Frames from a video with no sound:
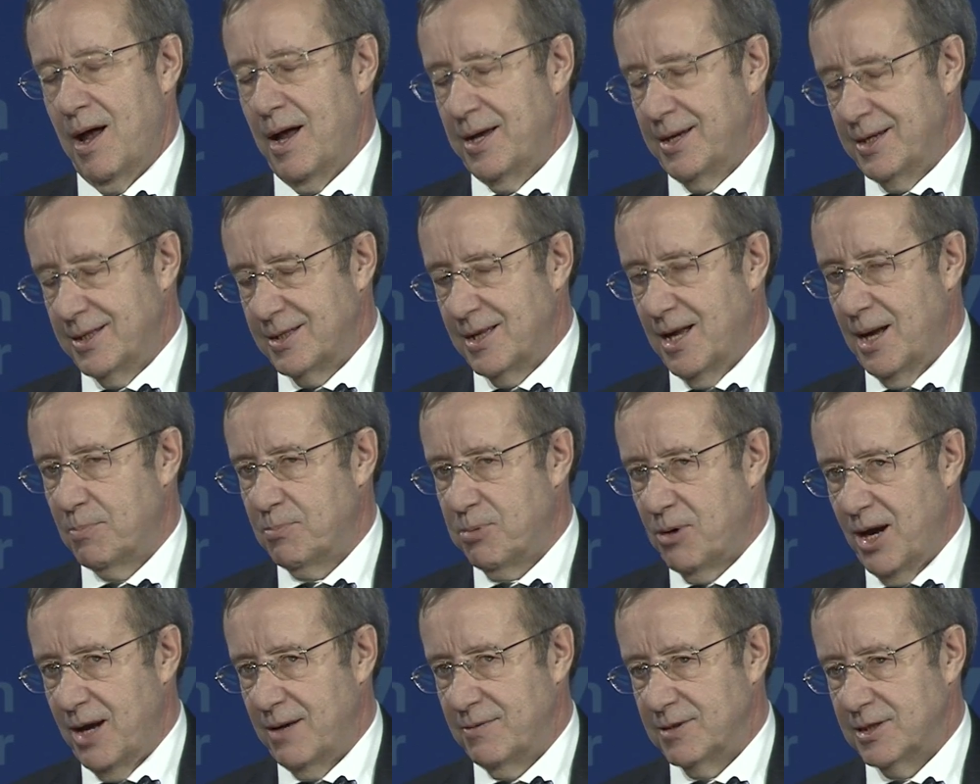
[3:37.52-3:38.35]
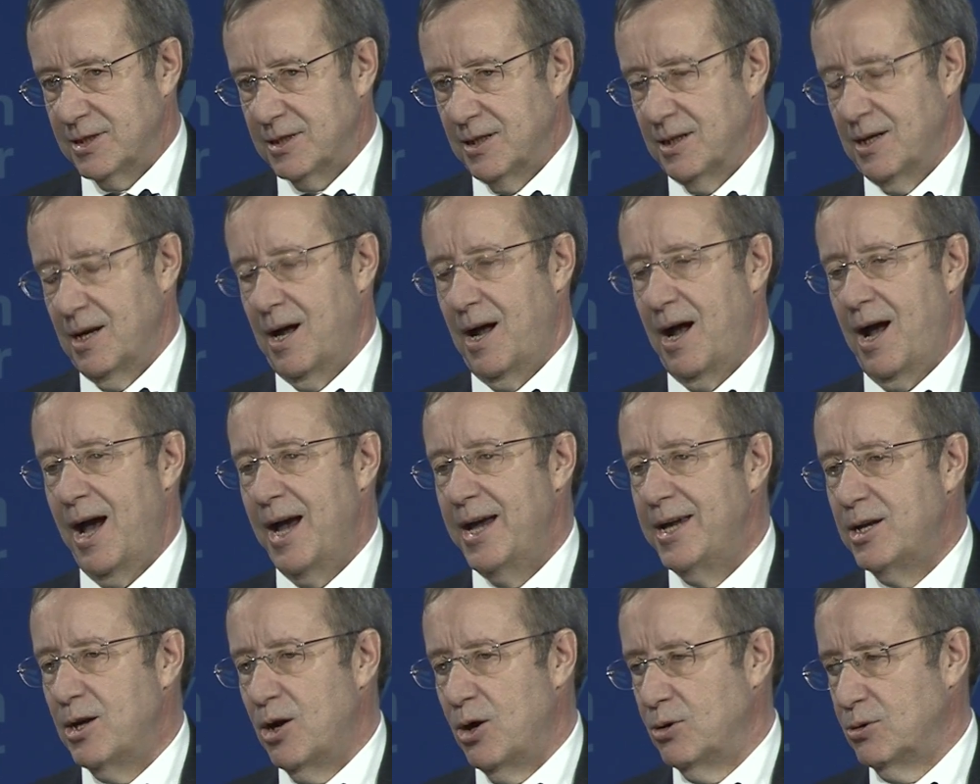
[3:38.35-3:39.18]
It's not privacy.
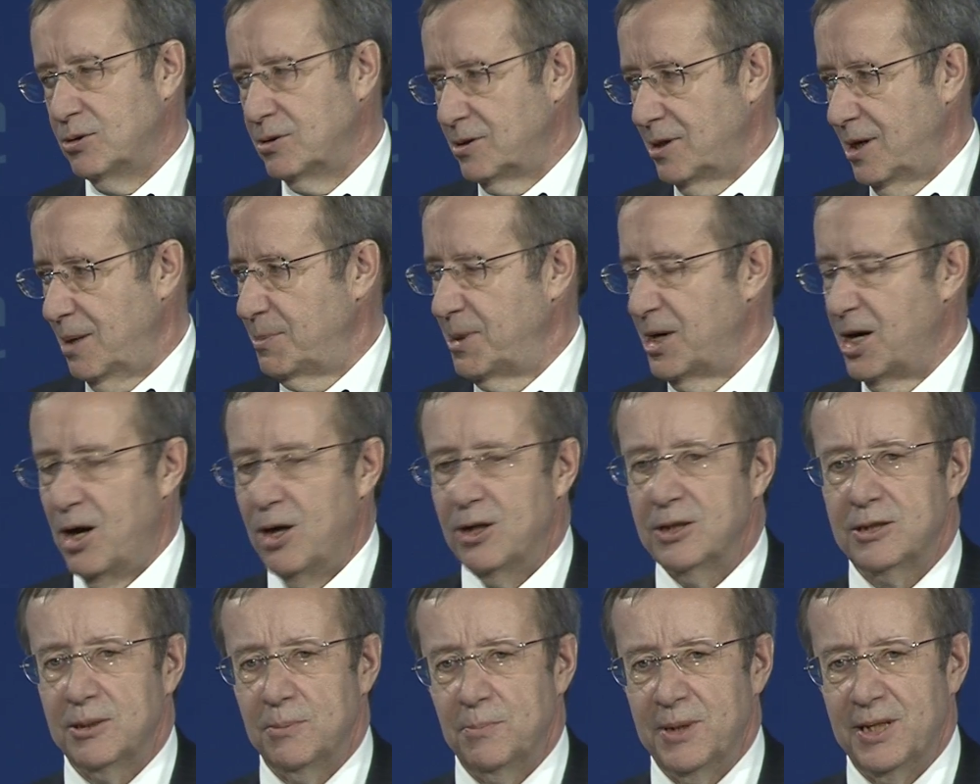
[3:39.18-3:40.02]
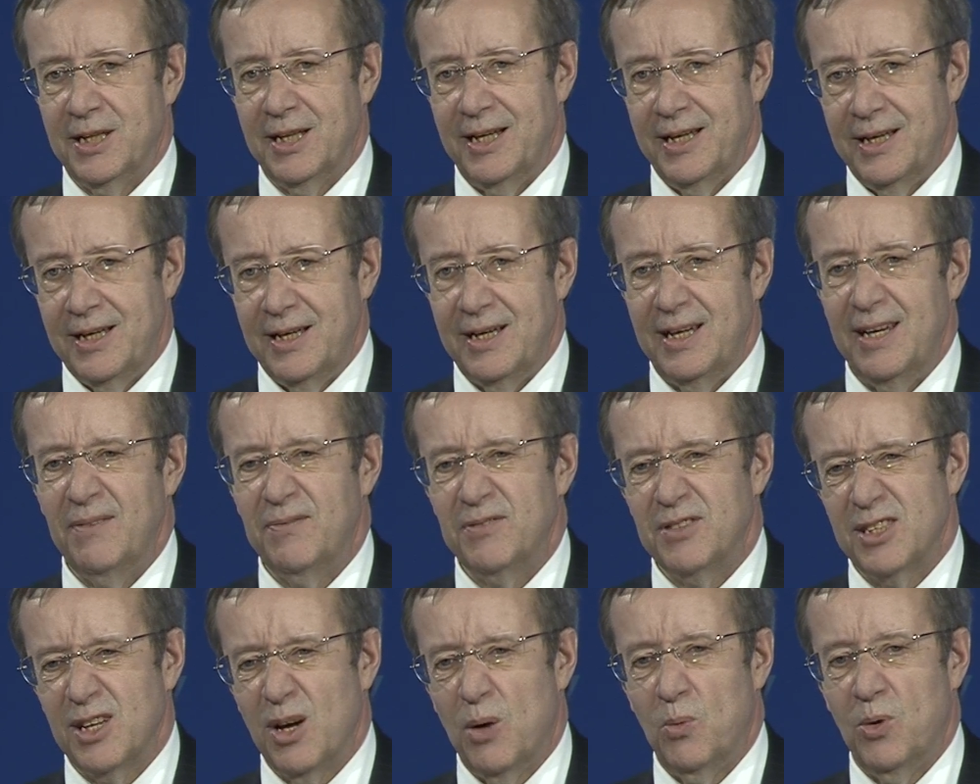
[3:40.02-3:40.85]
Ultimately, if
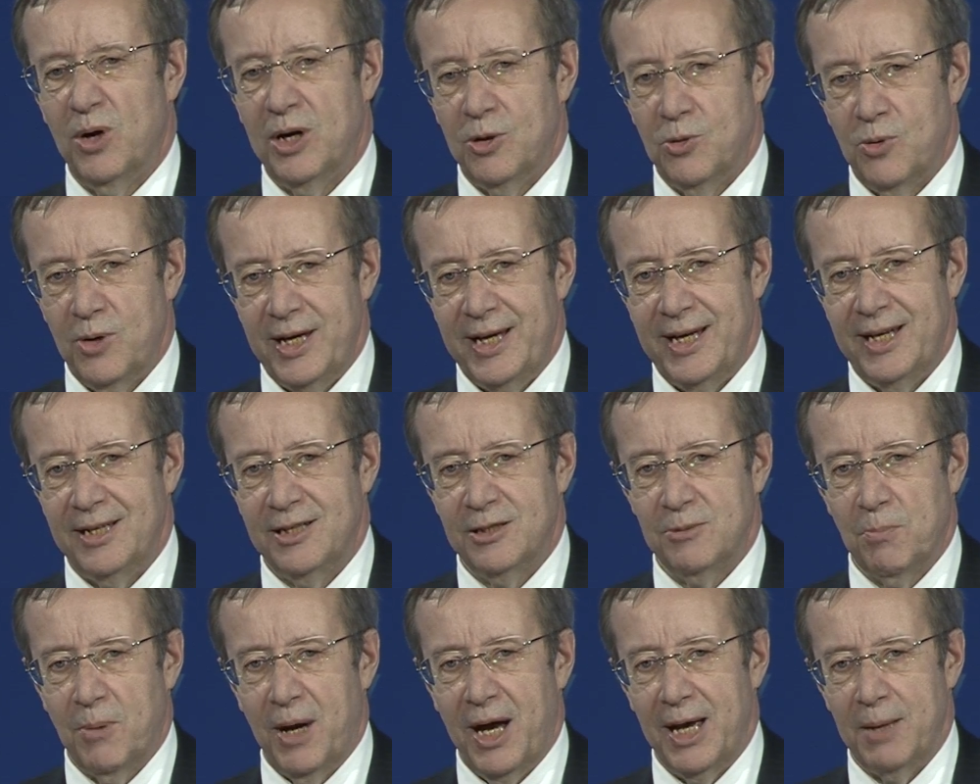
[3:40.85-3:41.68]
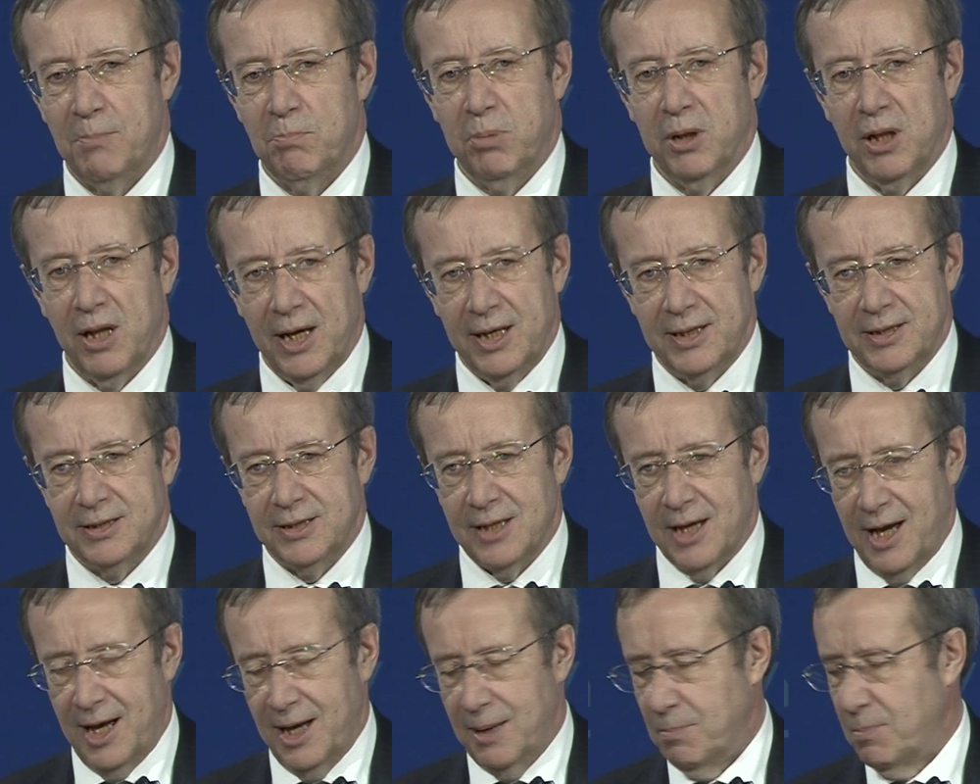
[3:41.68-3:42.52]
someone reads my blood
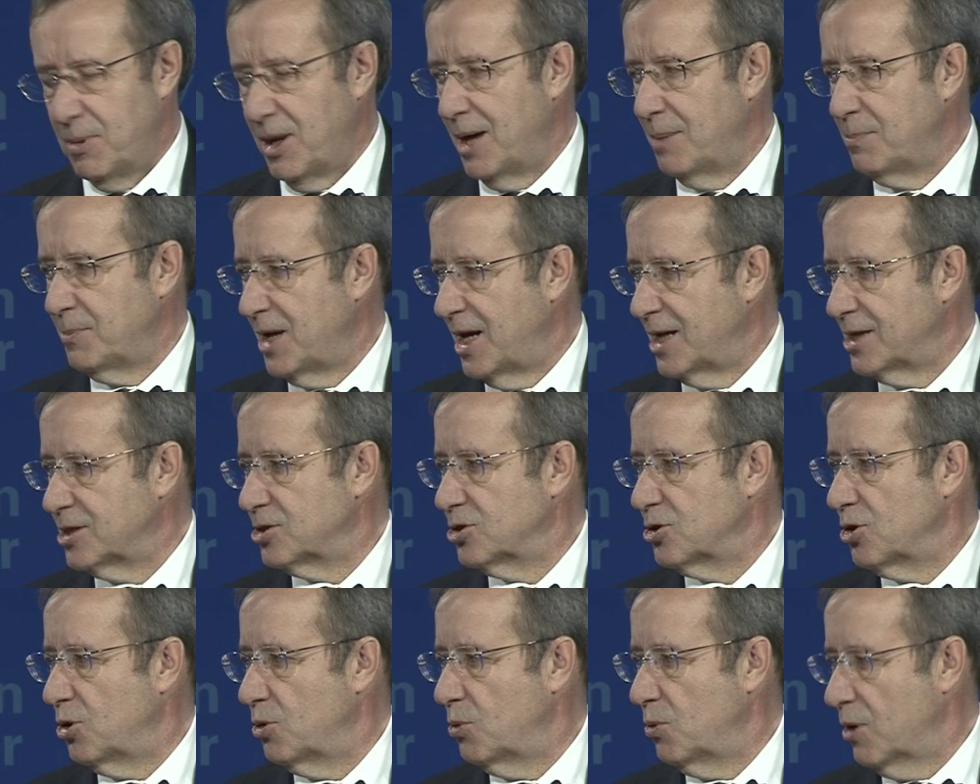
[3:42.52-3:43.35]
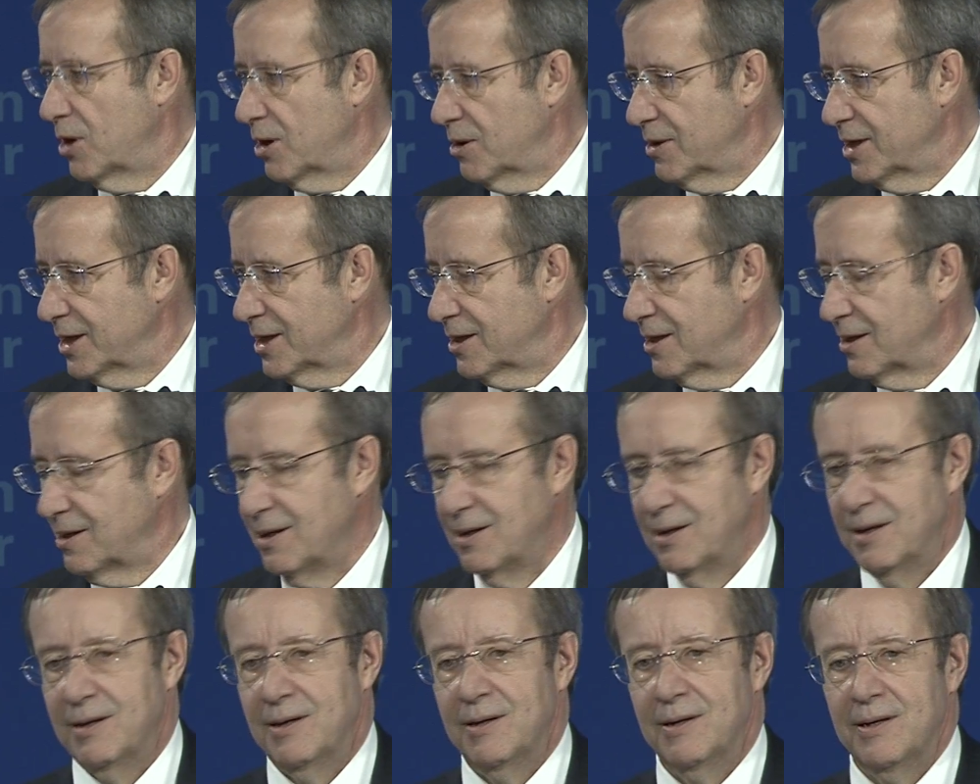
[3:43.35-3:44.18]
type, I'm not so worried.
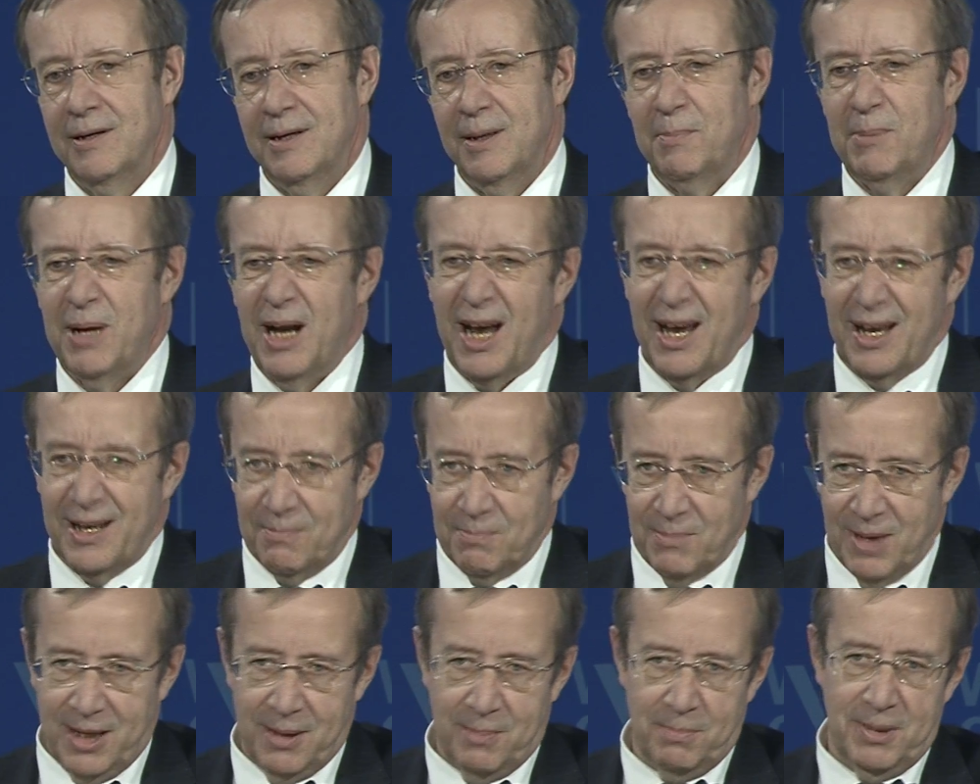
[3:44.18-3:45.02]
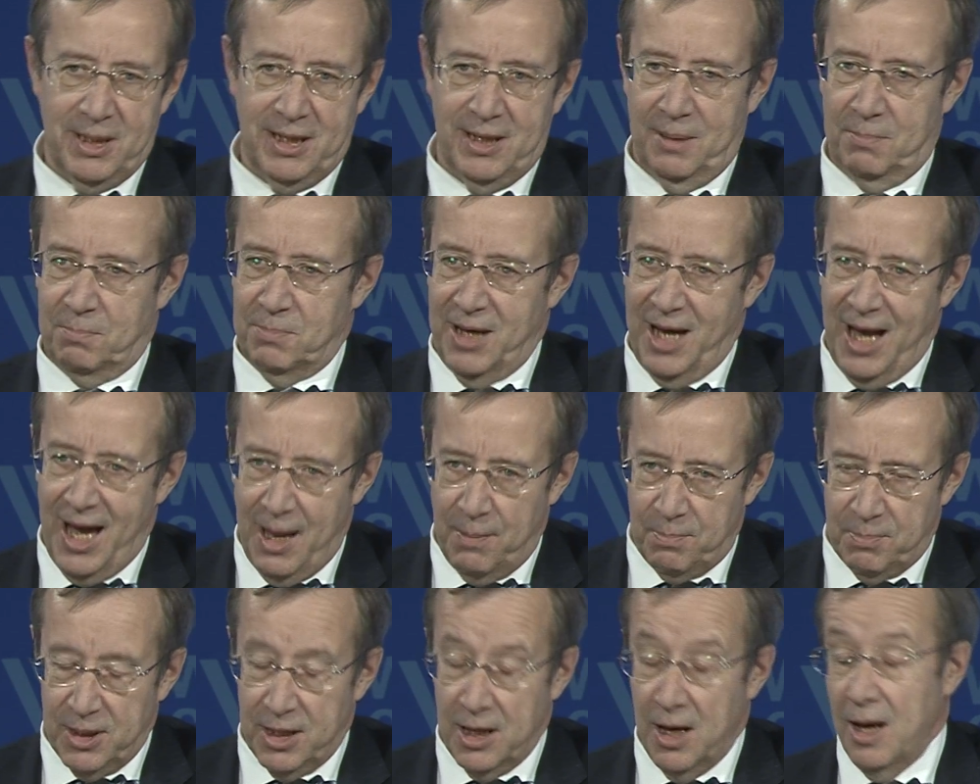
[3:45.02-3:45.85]
I mean, I may not be
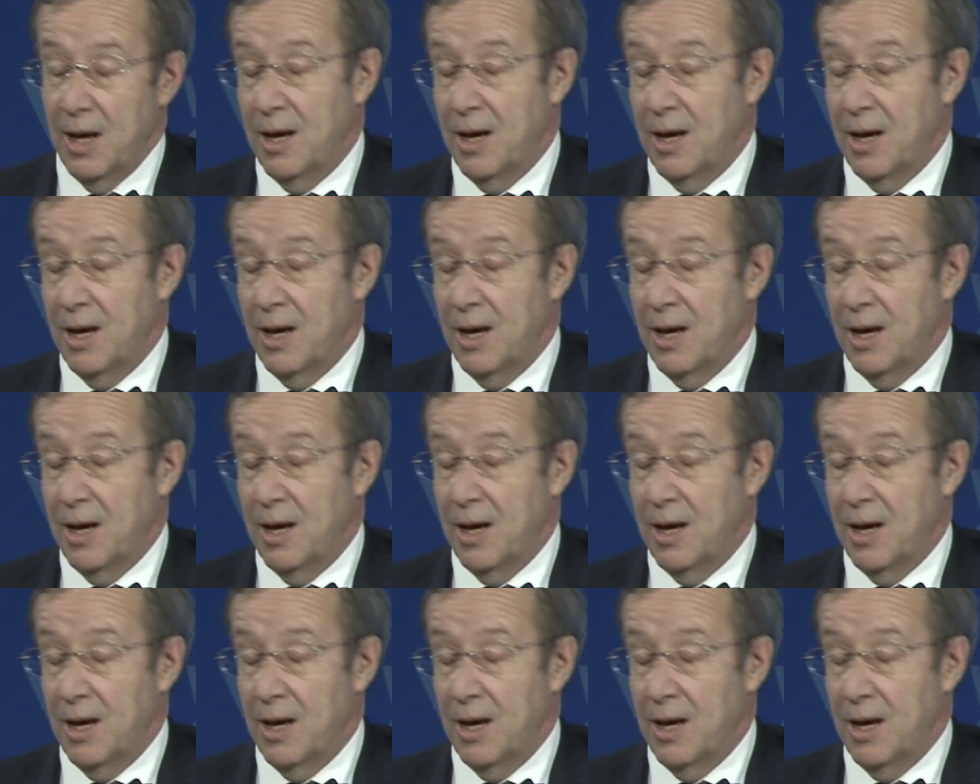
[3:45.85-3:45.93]
happy.